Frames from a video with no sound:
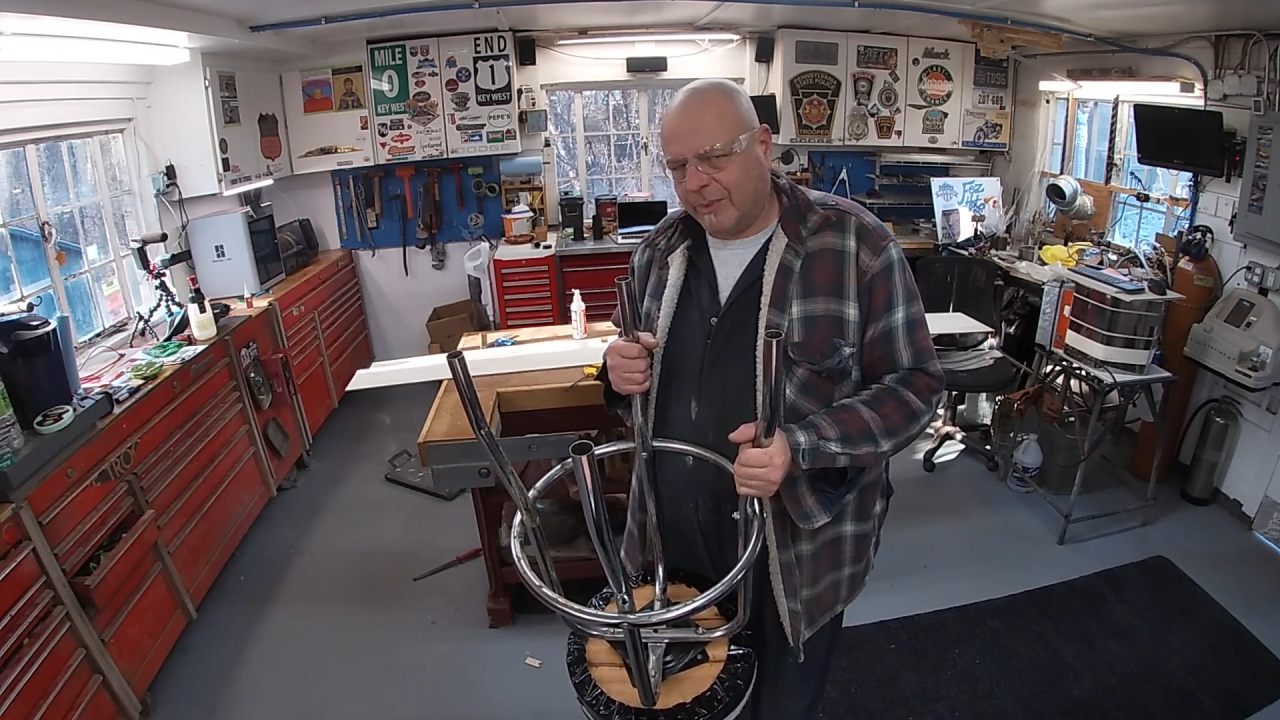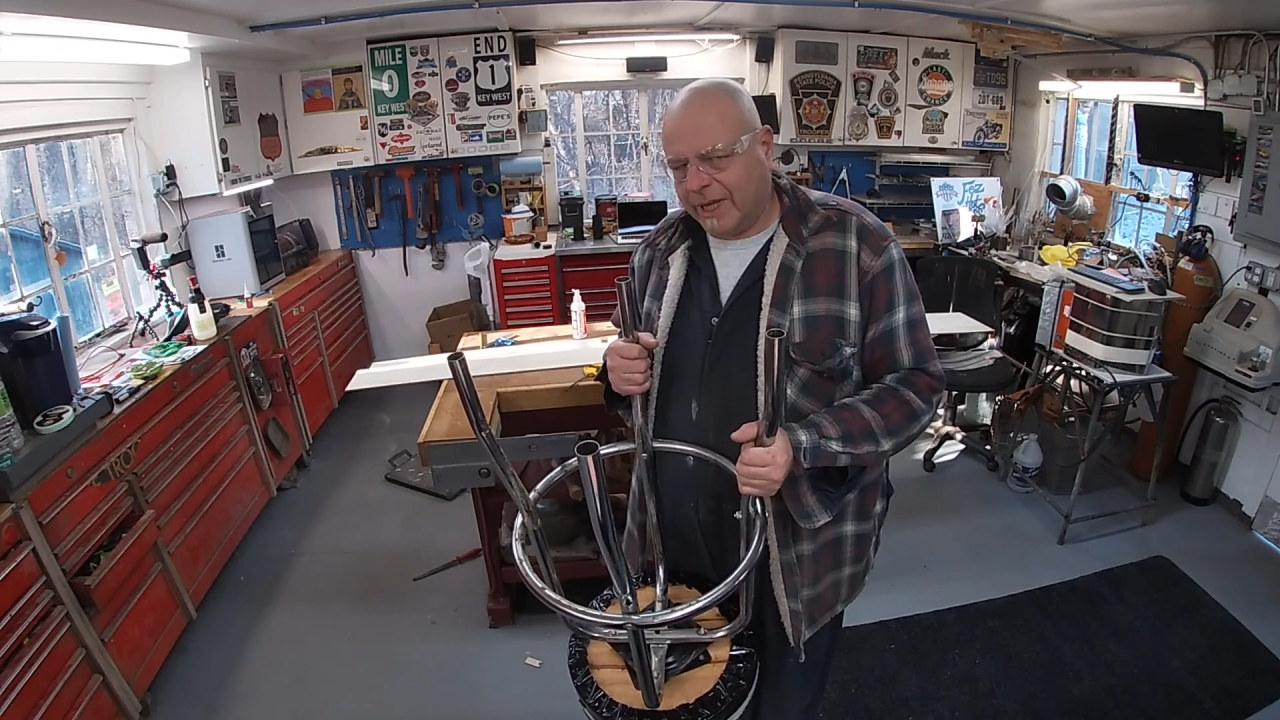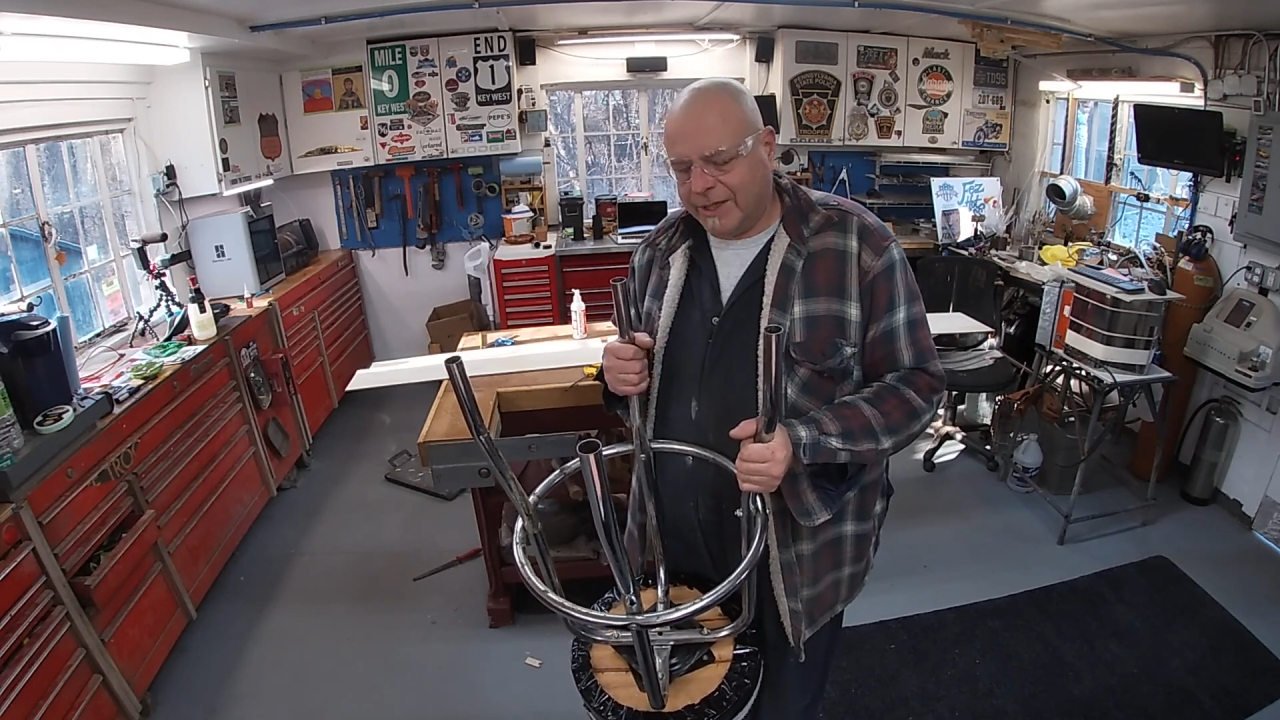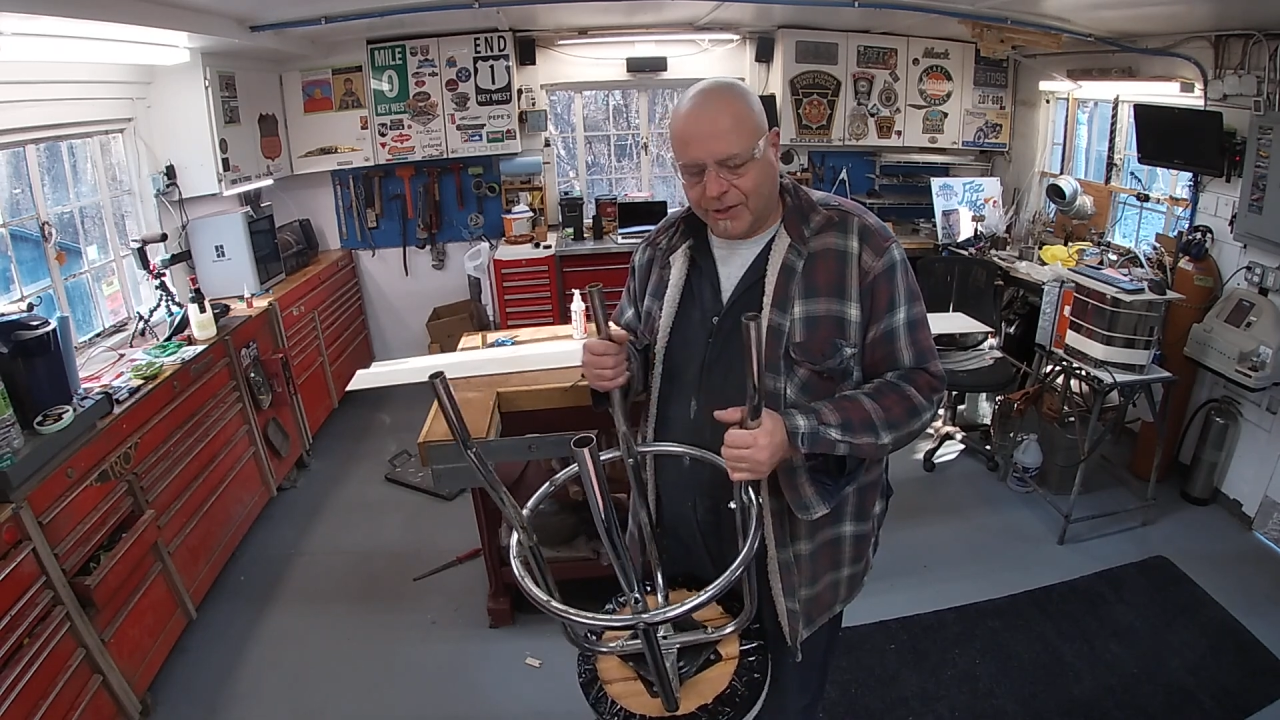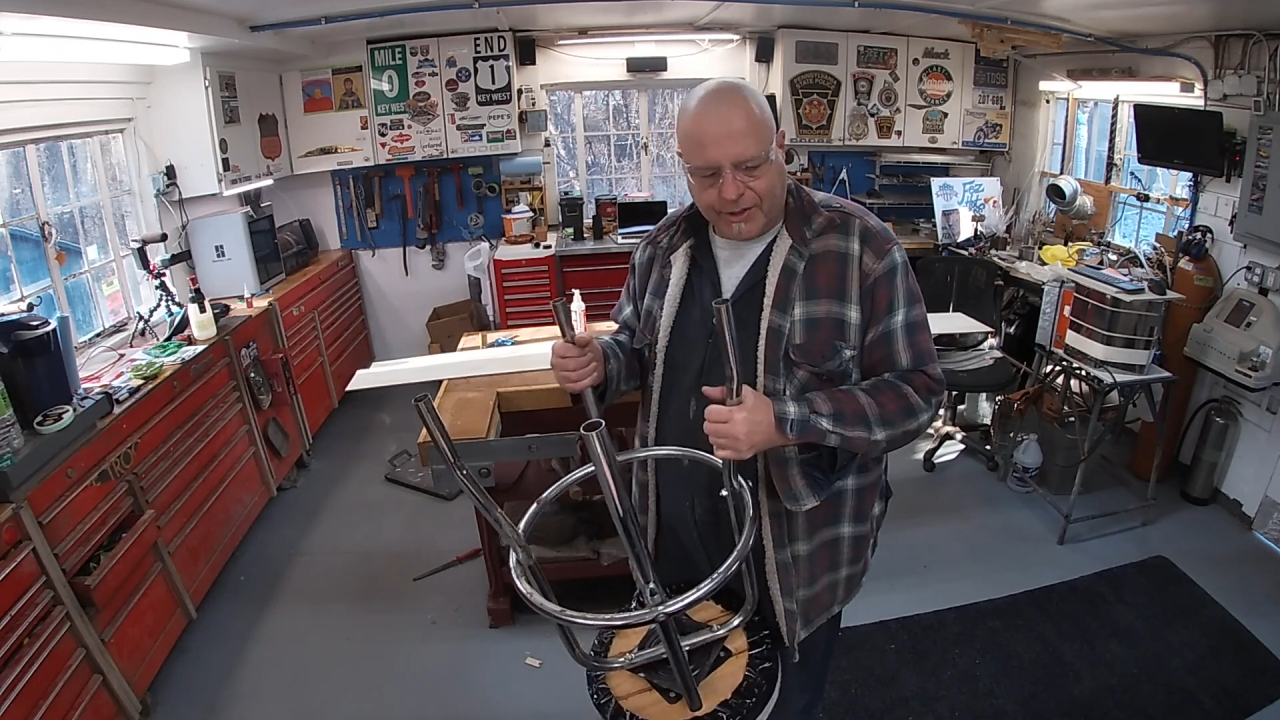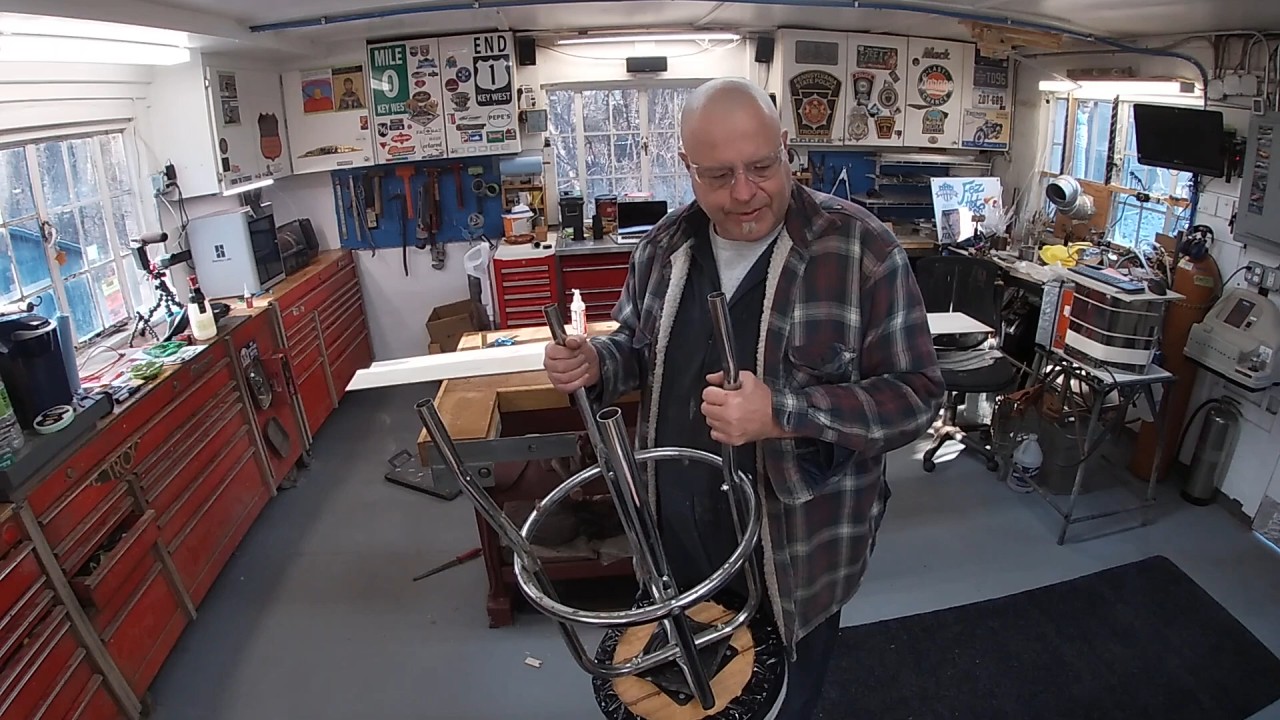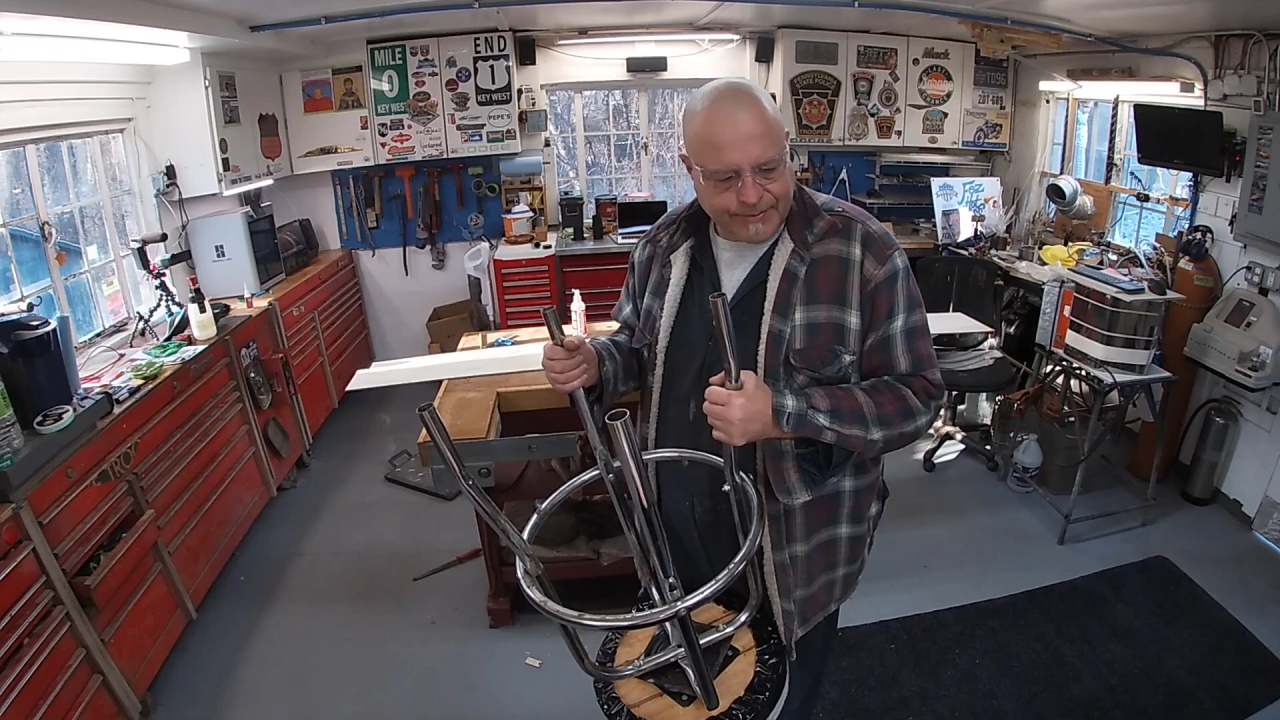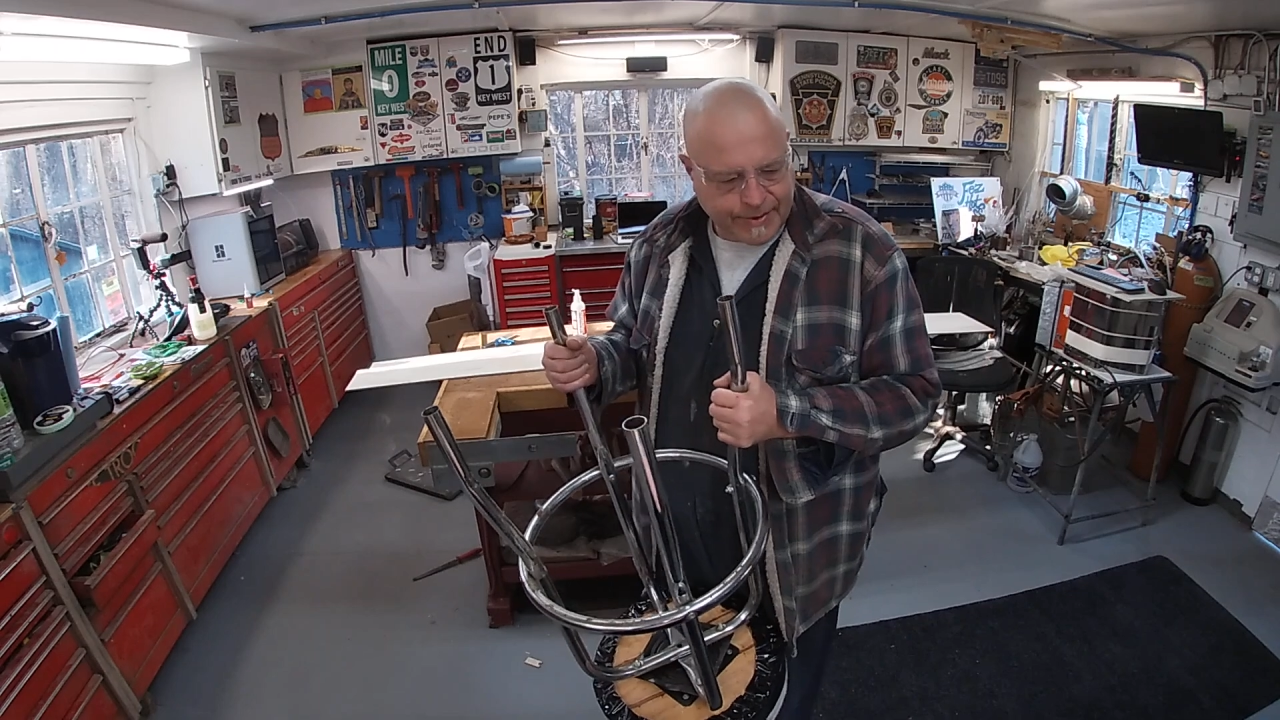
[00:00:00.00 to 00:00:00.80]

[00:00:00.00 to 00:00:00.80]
pleasure,